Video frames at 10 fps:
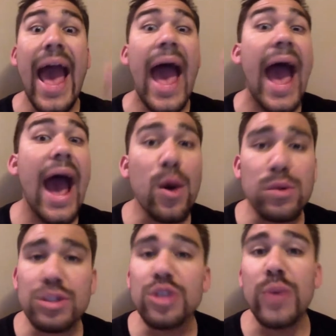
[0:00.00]

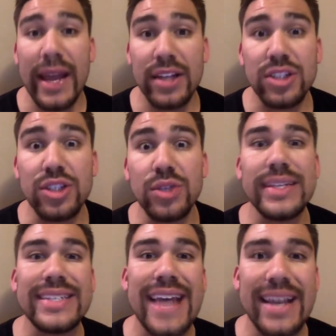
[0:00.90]
how to answer
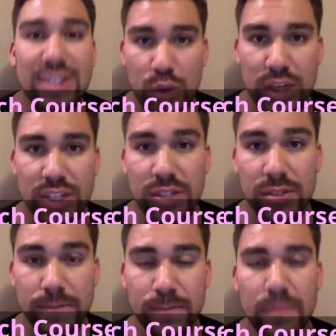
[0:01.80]
the test
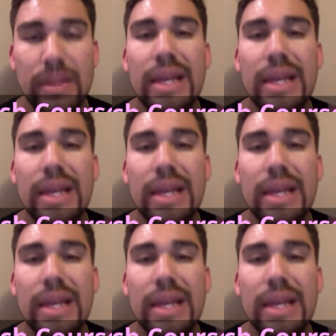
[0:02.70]
questions.